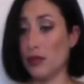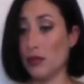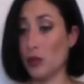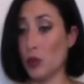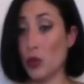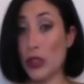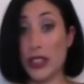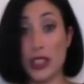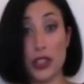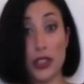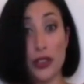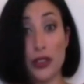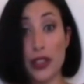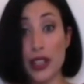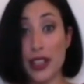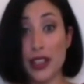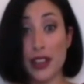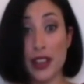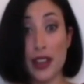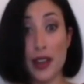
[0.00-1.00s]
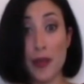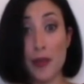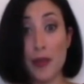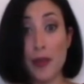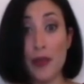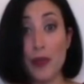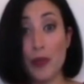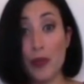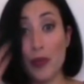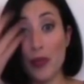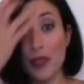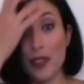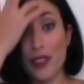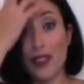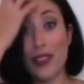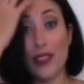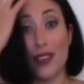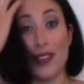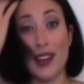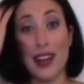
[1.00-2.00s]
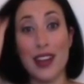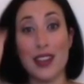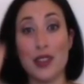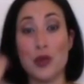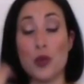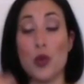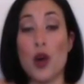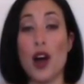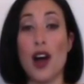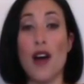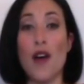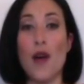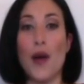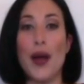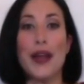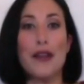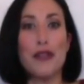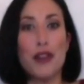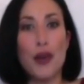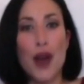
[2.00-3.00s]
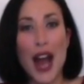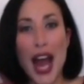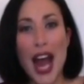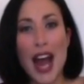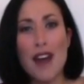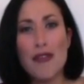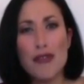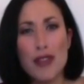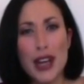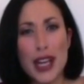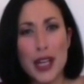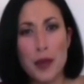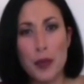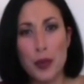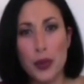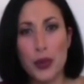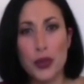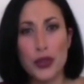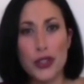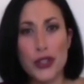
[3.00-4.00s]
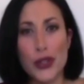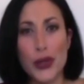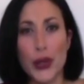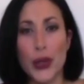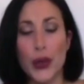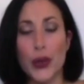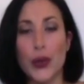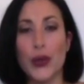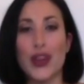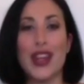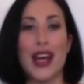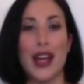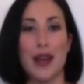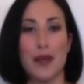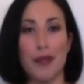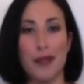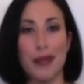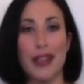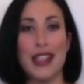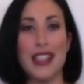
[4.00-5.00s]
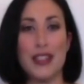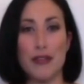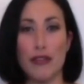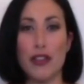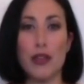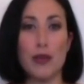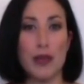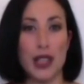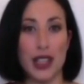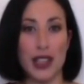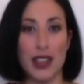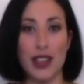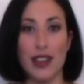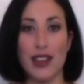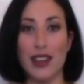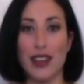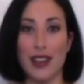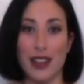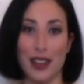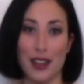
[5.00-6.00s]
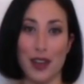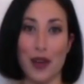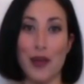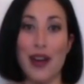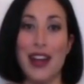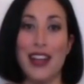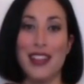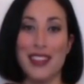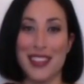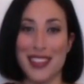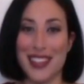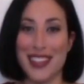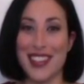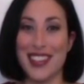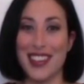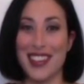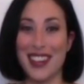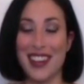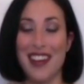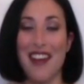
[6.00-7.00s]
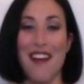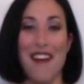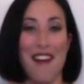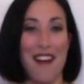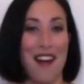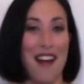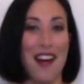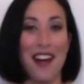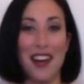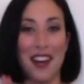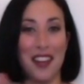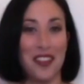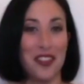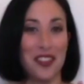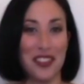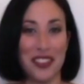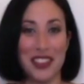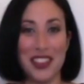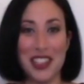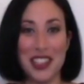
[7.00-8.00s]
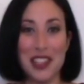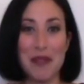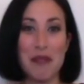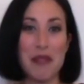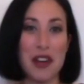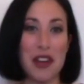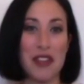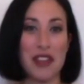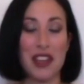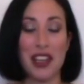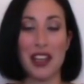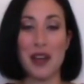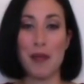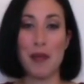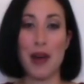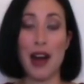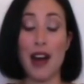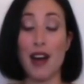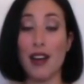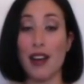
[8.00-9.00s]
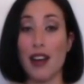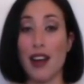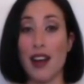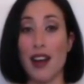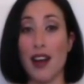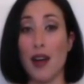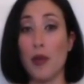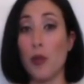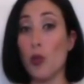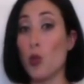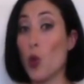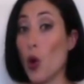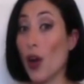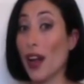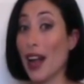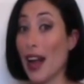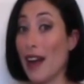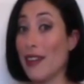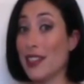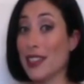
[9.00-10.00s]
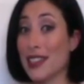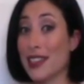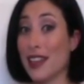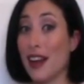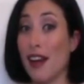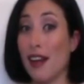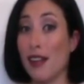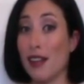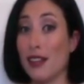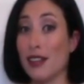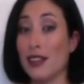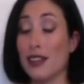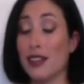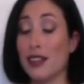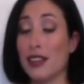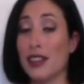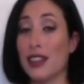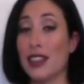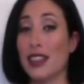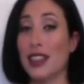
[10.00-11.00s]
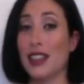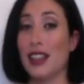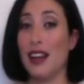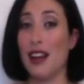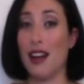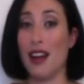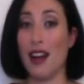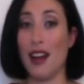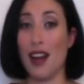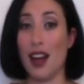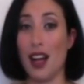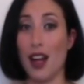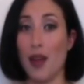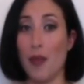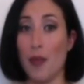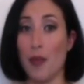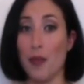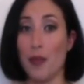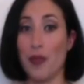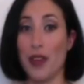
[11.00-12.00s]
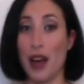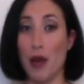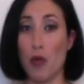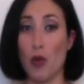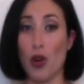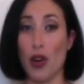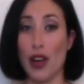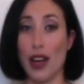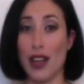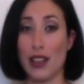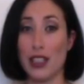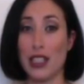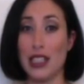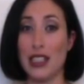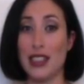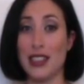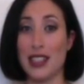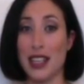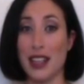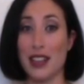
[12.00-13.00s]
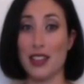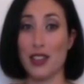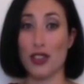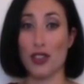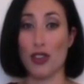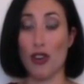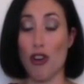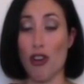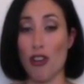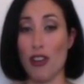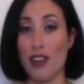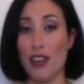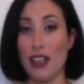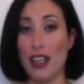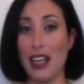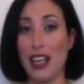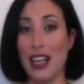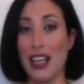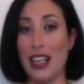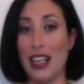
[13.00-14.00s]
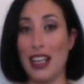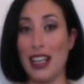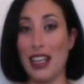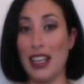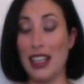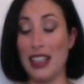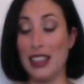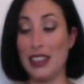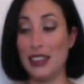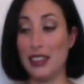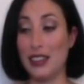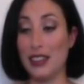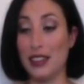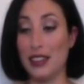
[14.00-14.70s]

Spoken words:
What did you think of them as well? If you have read book two, then please fill me in the comments. Just a brief thing about what character that one actually centres on, and